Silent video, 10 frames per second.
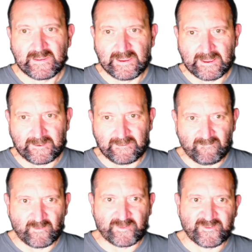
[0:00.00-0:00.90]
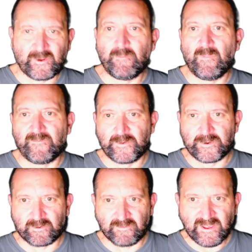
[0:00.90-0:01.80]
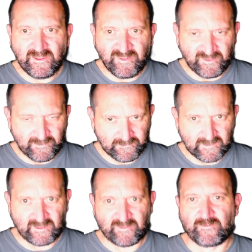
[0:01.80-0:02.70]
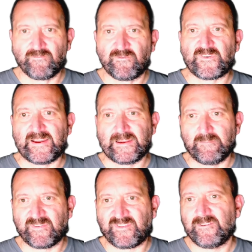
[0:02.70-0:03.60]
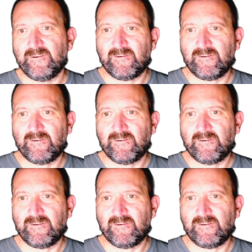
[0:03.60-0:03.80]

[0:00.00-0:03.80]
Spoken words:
The sum of the degrees is 2 times